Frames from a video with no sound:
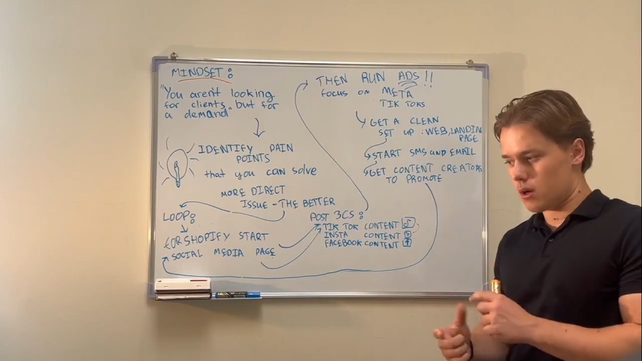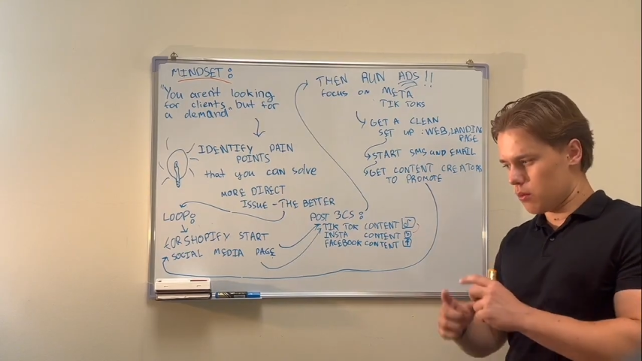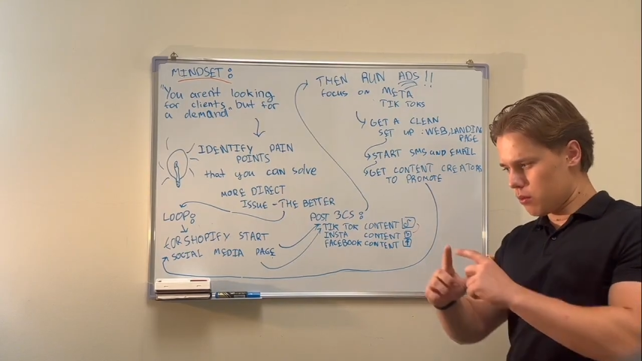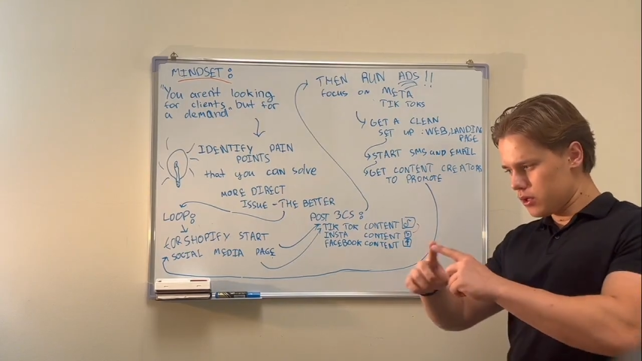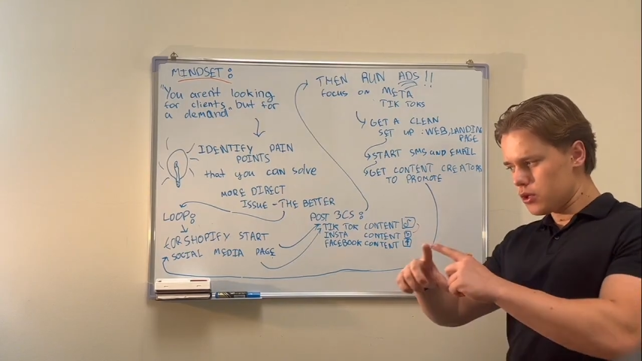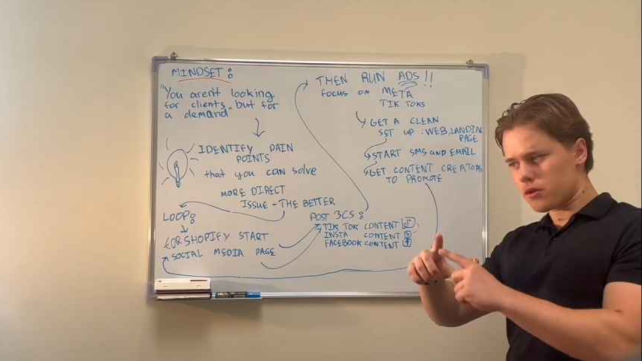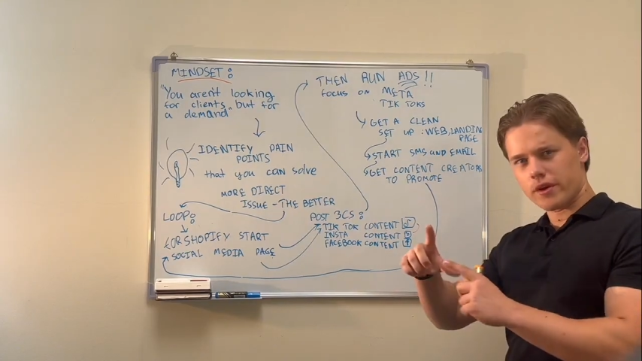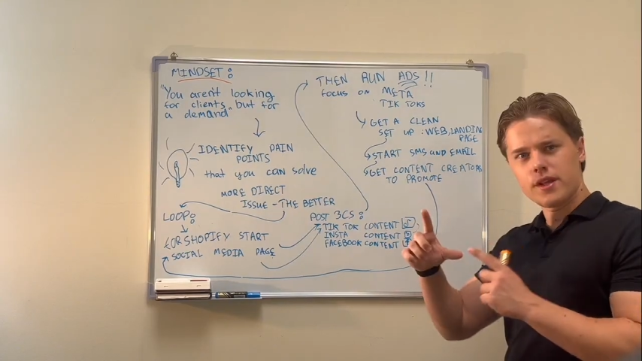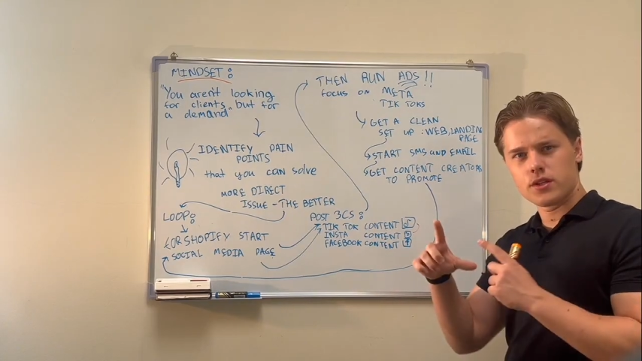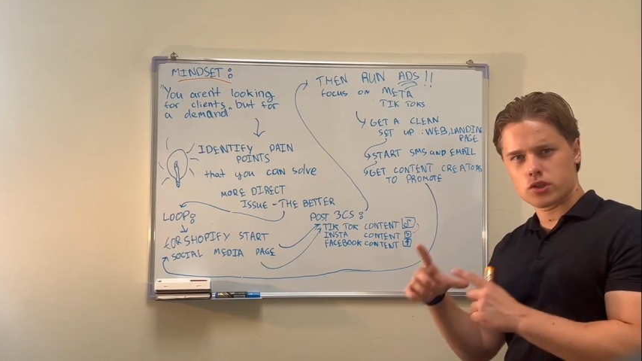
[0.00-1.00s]
when you
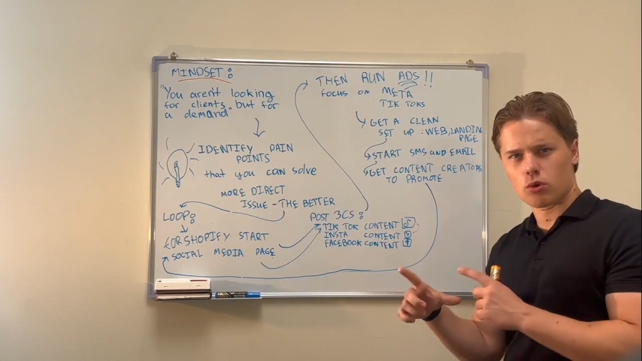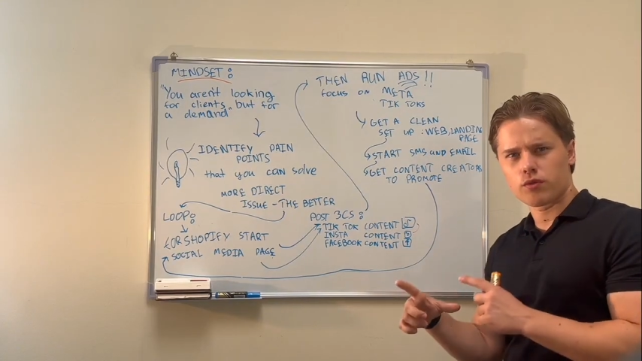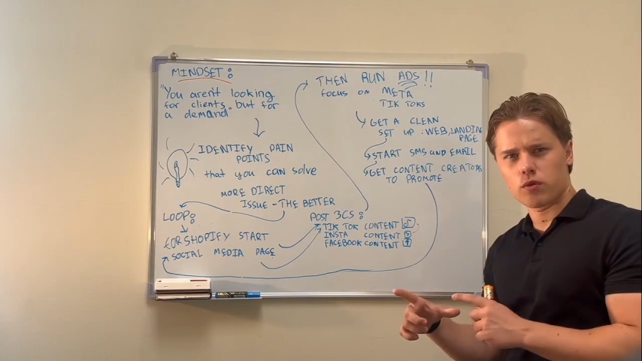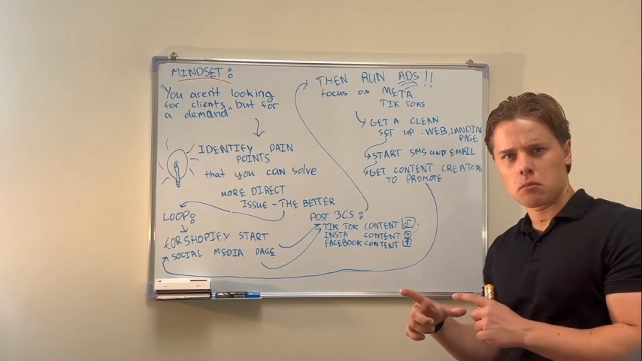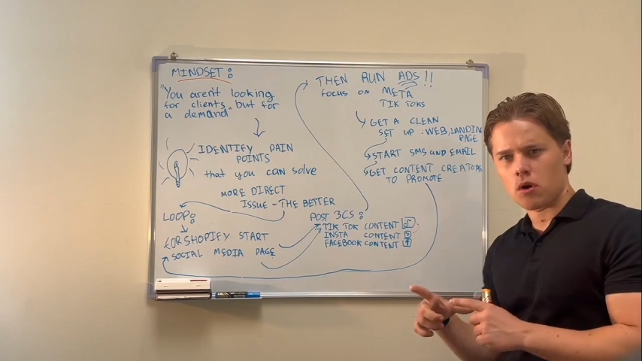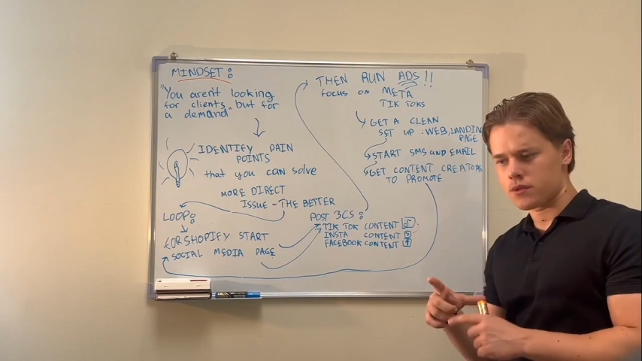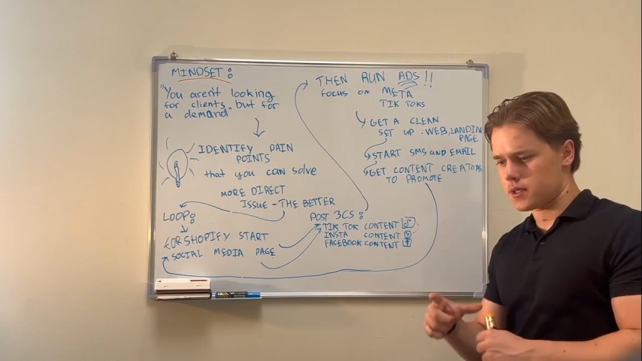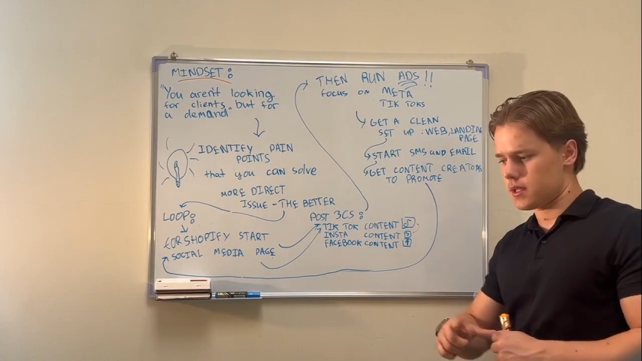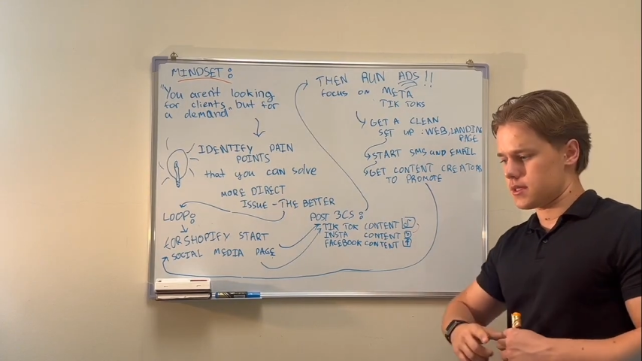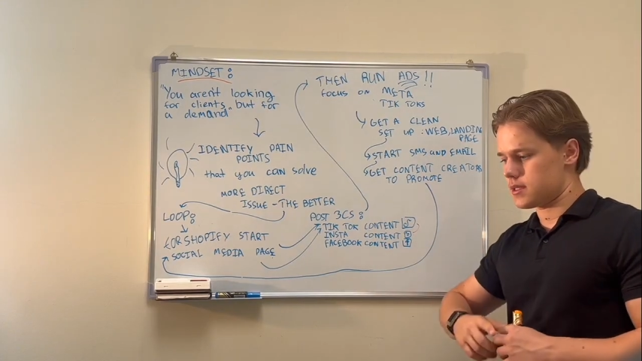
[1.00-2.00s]
create the short form
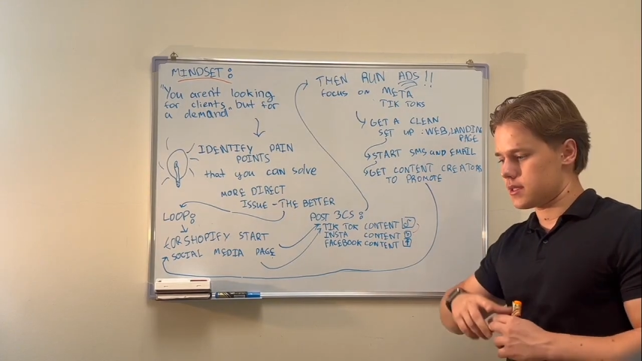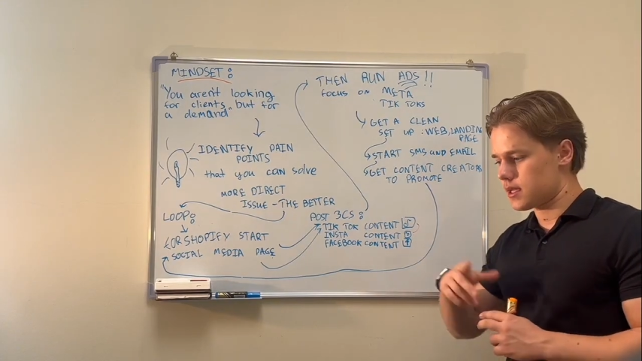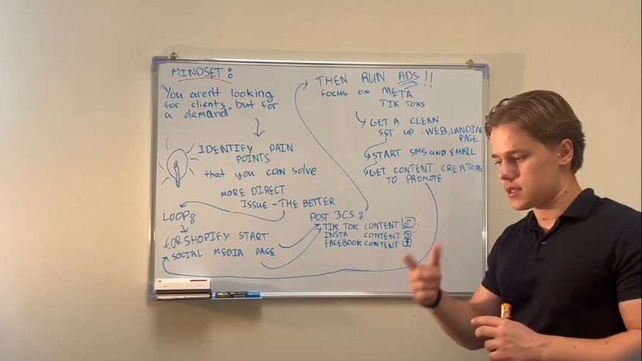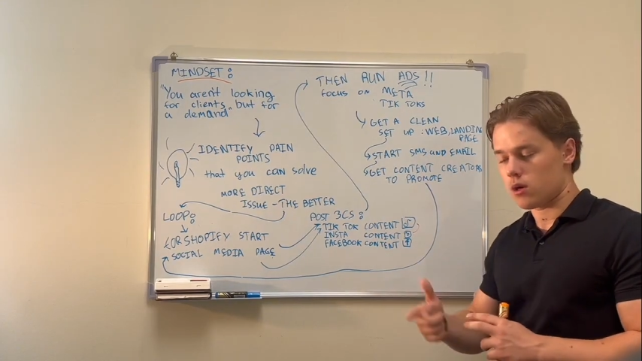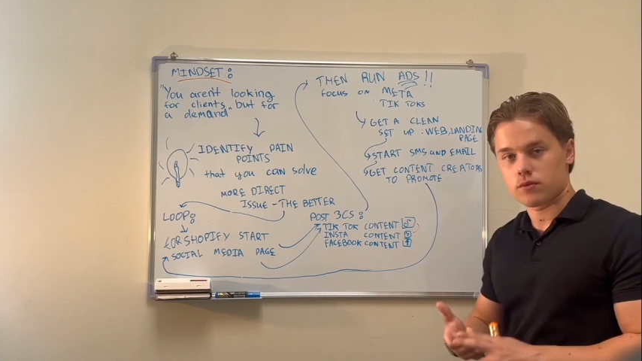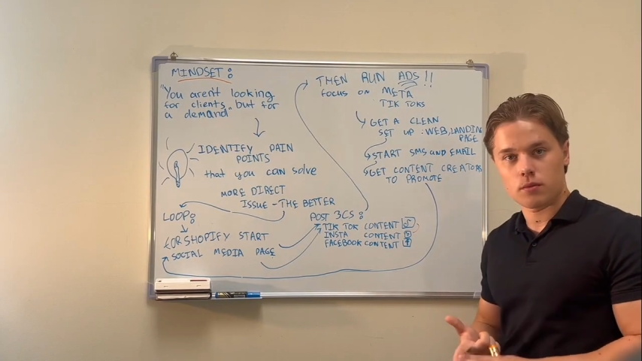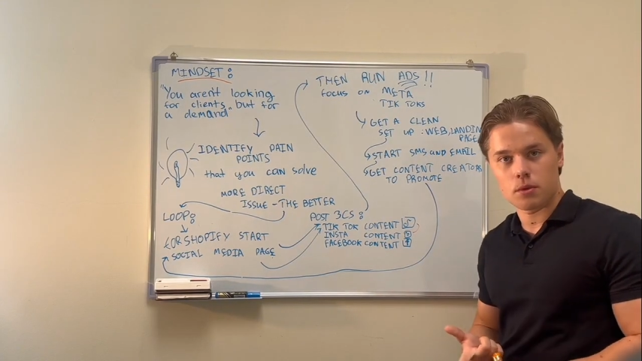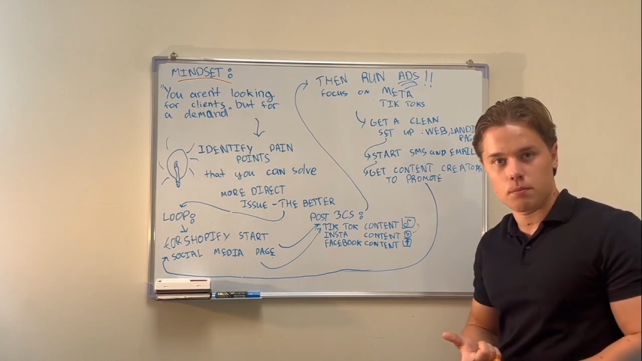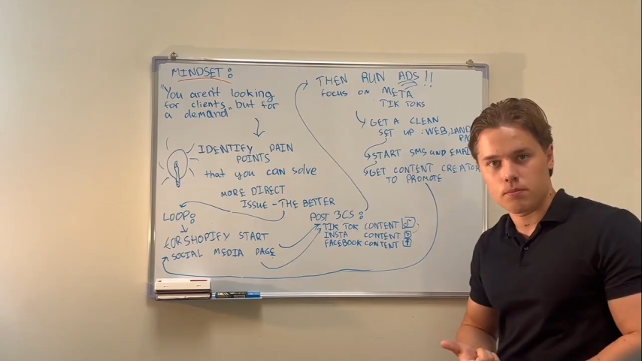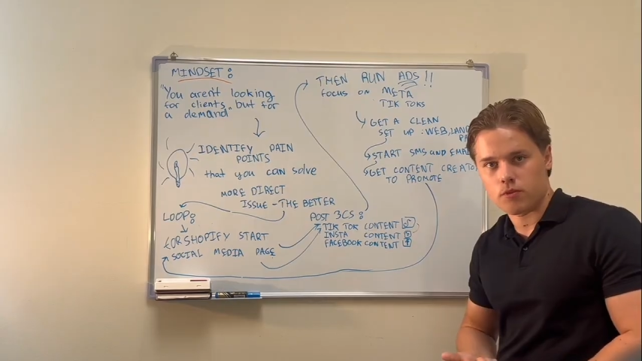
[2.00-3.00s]
content that sticks out
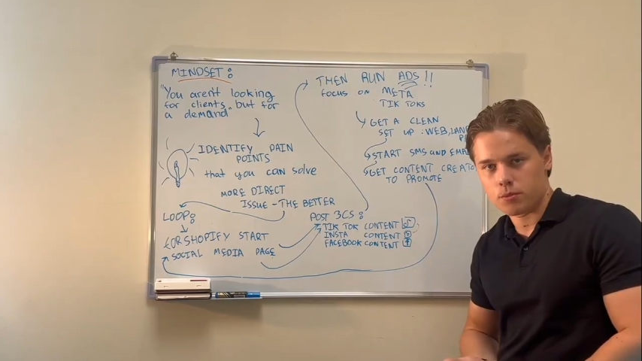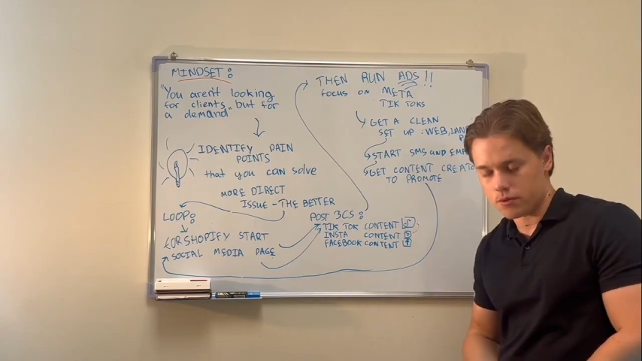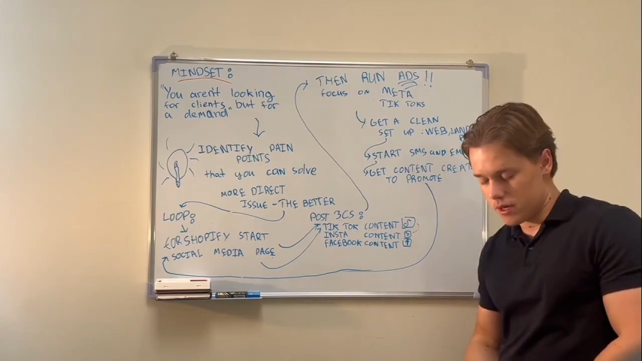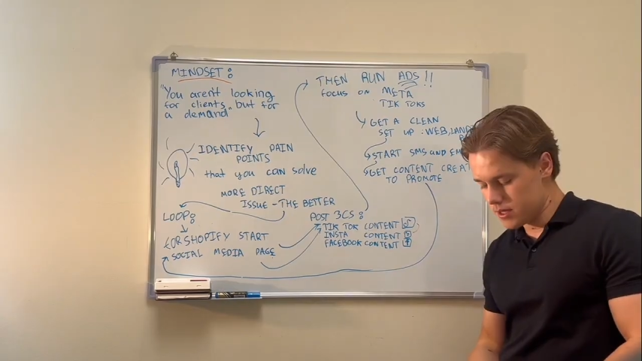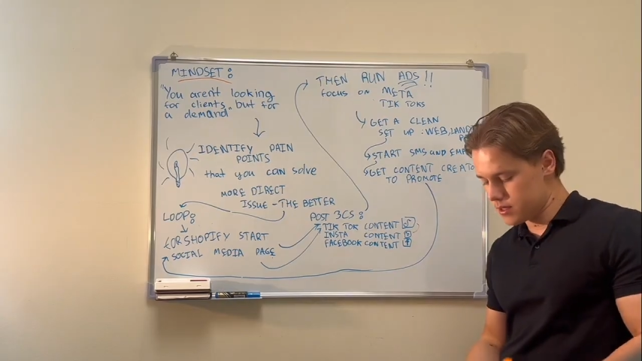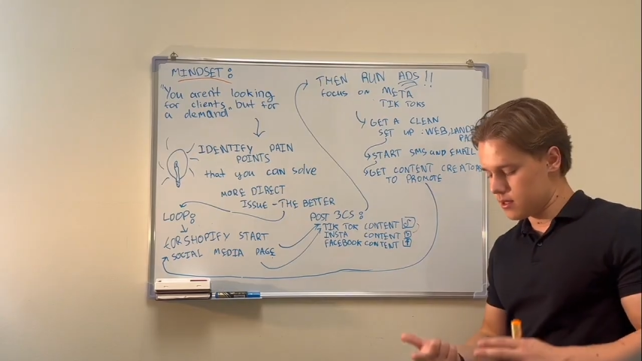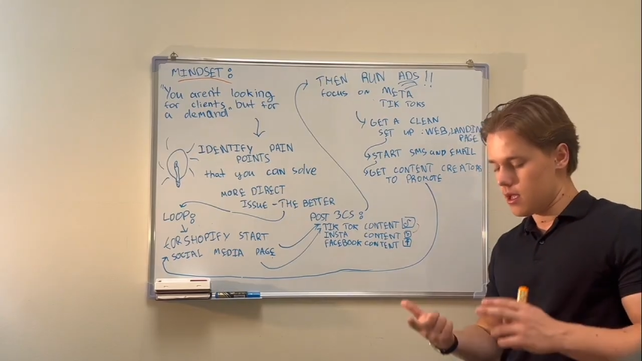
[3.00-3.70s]
from the rest,